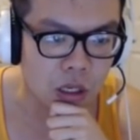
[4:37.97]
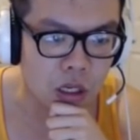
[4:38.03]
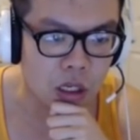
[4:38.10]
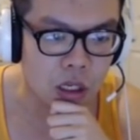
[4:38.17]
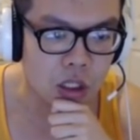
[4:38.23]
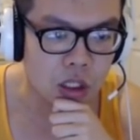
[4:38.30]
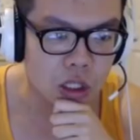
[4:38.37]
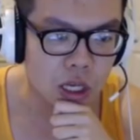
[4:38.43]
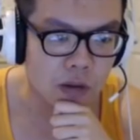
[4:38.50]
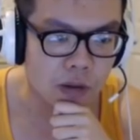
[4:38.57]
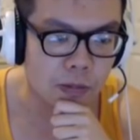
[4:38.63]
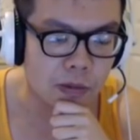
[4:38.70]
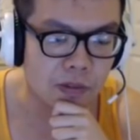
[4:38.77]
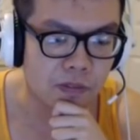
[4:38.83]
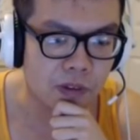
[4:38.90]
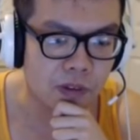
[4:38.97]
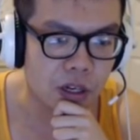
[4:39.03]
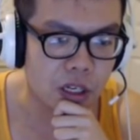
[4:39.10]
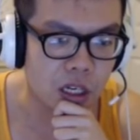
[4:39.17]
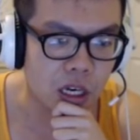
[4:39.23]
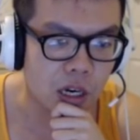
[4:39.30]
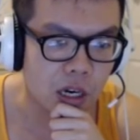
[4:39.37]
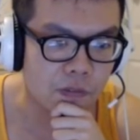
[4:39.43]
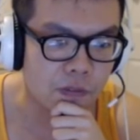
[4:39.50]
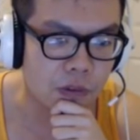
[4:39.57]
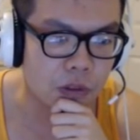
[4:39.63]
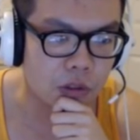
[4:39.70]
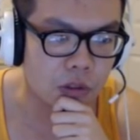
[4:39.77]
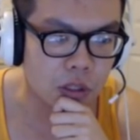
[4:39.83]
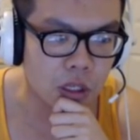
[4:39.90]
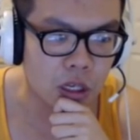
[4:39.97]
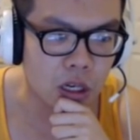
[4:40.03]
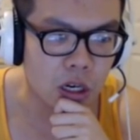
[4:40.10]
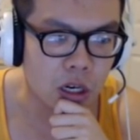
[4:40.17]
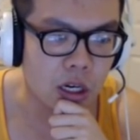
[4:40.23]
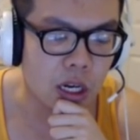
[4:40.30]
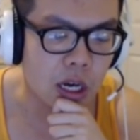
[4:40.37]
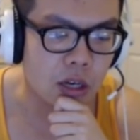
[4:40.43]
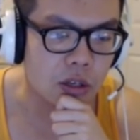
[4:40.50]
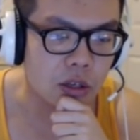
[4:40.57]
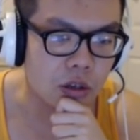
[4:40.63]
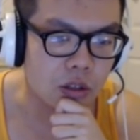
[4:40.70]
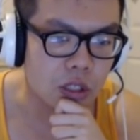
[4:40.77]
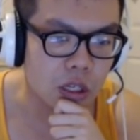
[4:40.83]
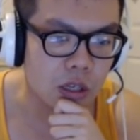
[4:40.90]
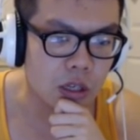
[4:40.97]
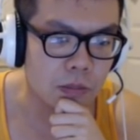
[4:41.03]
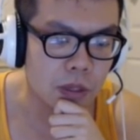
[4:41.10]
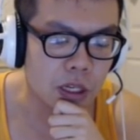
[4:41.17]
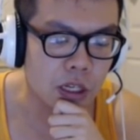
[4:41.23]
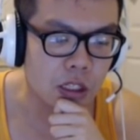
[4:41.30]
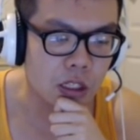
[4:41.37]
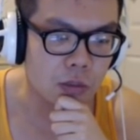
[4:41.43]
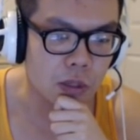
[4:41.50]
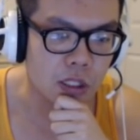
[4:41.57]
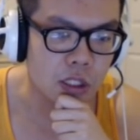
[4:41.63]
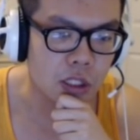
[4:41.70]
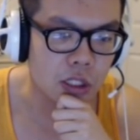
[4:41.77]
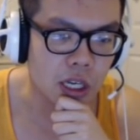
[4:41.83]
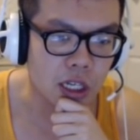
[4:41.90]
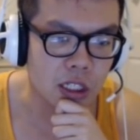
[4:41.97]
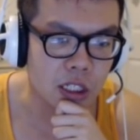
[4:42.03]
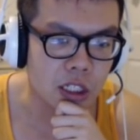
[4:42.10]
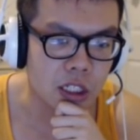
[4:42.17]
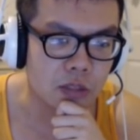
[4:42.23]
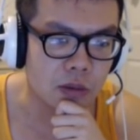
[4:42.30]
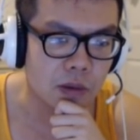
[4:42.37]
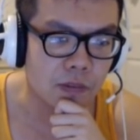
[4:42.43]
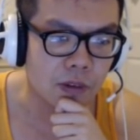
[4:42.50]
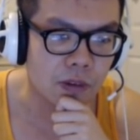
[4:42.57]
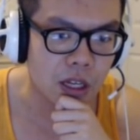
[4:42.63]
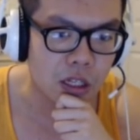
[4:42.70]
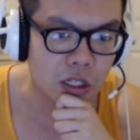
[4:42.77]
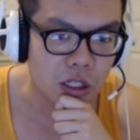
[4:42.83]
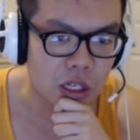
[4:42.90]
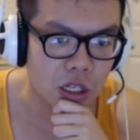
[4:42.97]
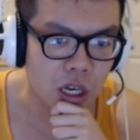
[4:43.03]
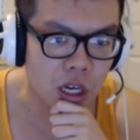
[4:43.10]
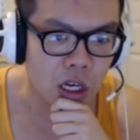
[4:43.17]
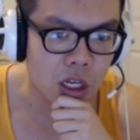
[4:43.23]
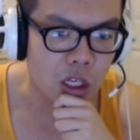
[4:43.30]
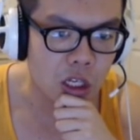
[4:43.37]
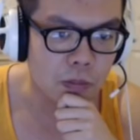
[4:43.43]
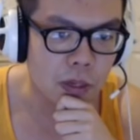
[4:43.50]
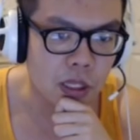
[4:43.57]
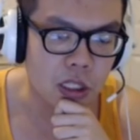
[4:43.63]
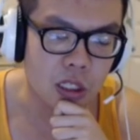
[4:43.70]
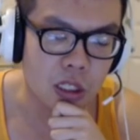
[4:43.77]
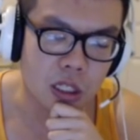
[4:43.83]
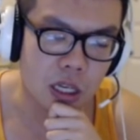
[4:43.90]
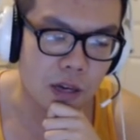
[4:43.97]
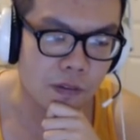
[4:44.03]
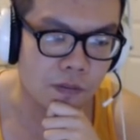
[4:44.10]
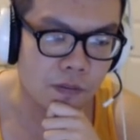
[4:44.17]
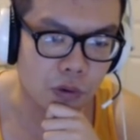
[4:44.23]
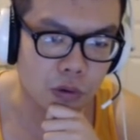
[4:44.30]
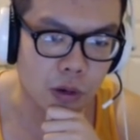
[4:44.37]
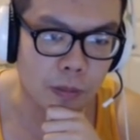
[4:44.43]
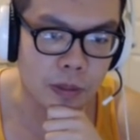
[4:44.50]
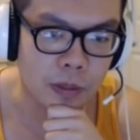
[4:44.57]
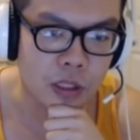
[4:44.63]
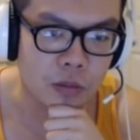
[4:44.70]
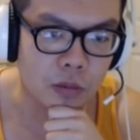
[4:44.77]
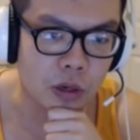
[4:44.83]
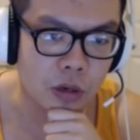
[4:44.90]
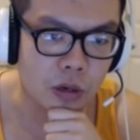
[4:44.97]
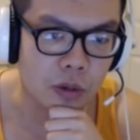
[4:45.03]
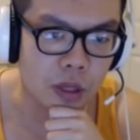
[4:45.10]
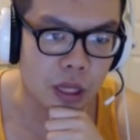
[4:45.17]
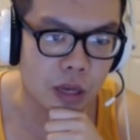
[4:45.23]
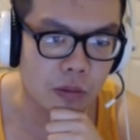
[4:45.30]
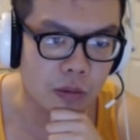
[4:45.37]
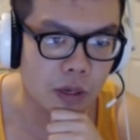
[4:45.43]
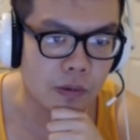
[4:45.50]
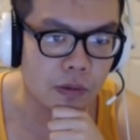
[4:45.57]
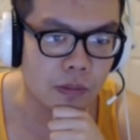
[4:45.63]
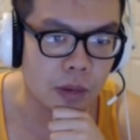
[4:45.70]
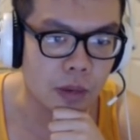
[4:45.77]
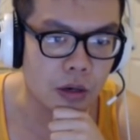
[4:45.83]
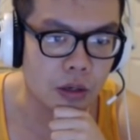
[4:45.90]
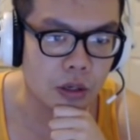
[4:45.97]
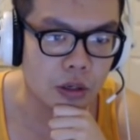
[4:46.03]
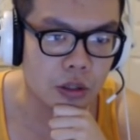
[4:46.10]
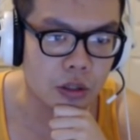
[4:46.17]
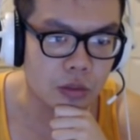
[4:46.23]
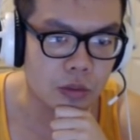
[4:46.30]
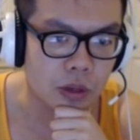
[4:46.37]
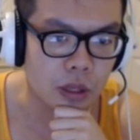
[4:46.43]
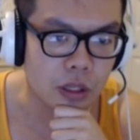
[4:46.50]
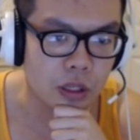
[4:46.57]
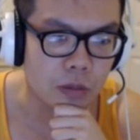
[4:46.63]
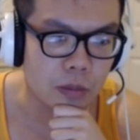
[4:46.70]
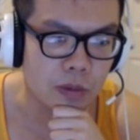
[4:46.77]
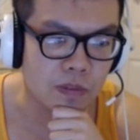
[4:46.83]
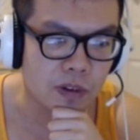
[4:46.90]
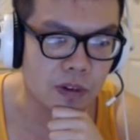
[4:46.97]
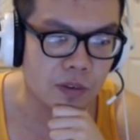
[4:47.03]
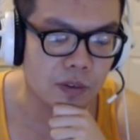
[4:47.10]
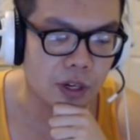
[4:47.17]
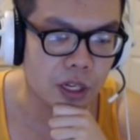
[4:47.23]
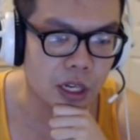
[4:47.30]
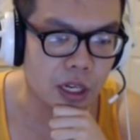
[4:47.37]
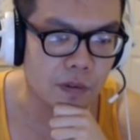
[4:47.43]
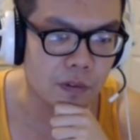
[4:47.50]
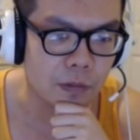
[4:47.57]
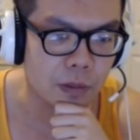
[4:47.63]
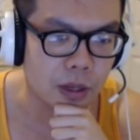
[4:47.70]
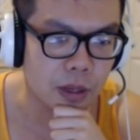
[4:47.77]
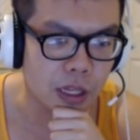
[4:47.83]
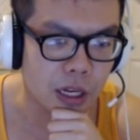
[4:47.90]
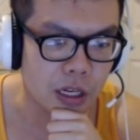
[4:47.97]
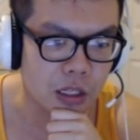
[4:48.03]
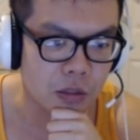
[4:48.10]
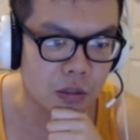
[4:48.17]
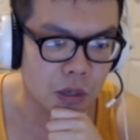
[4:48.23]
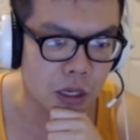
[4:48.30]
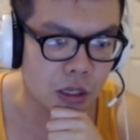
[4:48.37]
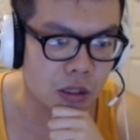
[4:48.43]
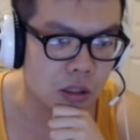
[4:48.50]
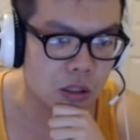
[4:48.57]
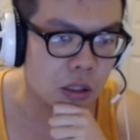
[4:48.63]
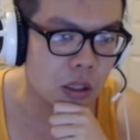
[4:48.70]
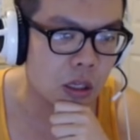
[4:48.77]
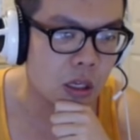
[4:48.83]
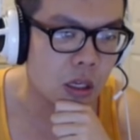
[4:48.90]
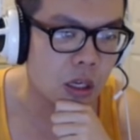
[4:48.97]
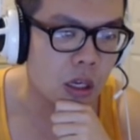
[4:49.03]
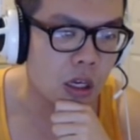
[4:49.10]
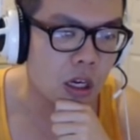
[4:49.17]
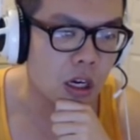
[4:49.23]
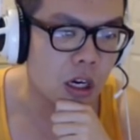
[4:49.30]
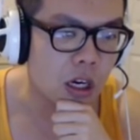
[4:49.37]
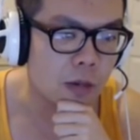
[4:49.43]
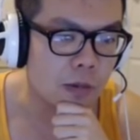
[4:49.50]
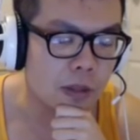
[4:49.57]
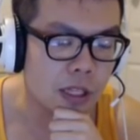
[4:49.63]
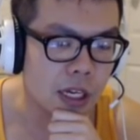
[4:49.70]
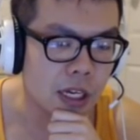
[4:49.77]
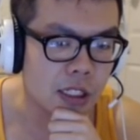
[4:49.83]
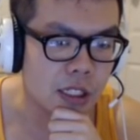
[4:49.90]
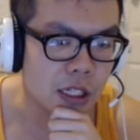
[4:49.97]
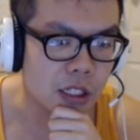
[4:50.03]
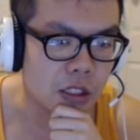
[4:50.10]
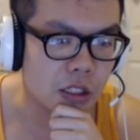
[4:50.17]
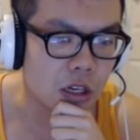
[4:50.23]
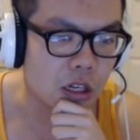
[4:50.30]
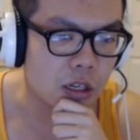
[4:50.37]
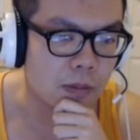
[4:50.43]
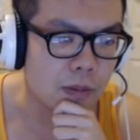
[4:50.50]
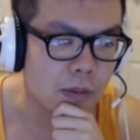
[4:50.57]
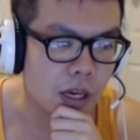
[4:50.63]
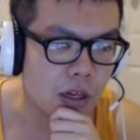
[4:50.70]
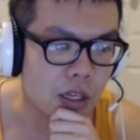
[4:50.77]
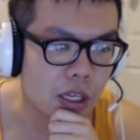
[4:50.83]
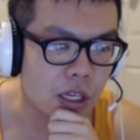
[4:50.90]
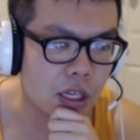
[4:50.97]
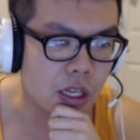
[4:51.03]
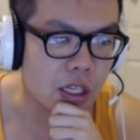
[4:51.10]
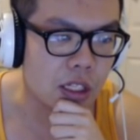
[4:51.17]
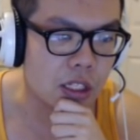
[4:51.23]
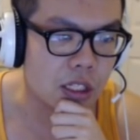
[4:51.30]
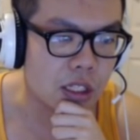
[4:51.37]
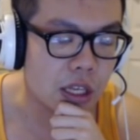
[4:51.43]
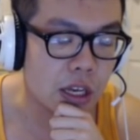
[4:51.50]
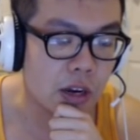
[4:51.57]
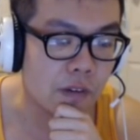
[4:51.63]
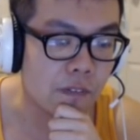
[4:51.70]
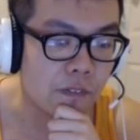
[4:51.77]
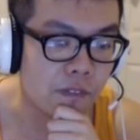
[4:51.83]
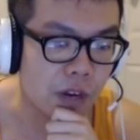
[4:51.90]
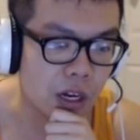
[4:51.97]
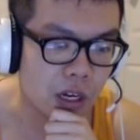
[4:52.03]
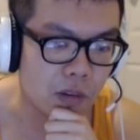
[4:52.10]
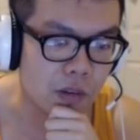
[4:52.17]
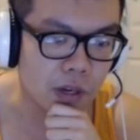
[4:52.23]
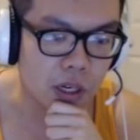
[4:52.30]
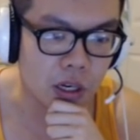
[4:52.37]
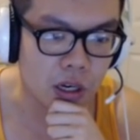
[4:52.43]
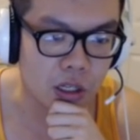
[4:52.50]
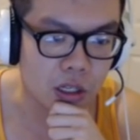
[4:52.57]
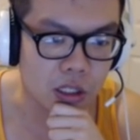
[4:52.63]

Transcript: So you have to be very careful on how you use it, because once the extinction wave hits, you basically have 4 weapons to work with and whatever meta you're using with. So be very, very careful about that as well. The next thing to talk about is they are very, very hard to